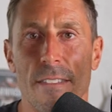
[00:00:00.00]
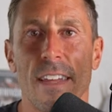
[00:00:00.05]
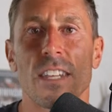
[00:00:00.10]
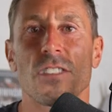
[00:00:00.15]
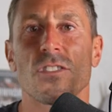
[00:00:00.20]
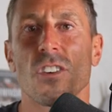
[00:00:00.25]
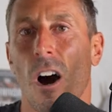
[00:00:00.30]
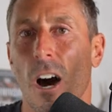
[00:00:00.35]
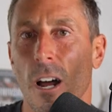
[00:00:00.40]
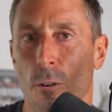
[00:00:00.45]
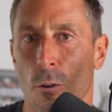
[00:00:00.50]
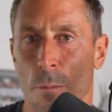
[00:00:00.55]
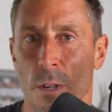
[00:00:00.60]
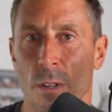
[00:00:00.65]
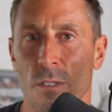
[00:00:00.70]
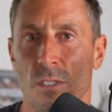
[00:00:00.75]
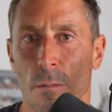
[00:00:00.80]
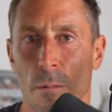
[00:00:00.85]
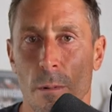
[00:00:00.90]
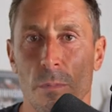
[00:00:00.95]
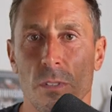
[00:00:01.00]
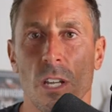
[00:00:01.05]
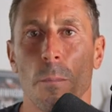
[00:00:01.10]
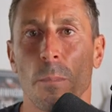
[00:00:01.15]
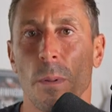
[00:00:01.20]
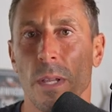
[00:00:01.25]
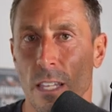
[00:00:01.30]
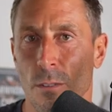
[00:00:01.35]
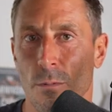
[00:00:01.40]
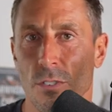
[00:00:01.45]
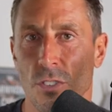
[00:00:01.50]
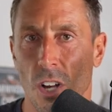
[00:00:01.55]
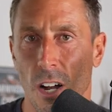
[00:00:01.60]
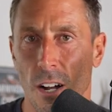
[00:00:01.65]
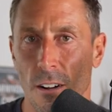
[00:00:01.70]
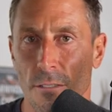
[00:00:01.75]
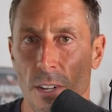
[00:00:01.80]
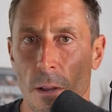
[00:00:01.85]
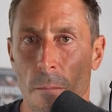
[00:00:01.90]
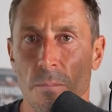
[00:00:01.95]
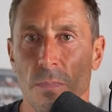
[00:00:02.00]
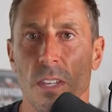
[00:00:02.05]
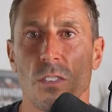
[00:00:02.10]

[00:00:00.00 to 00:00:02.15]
that his autoimmune symptoms completely resolved.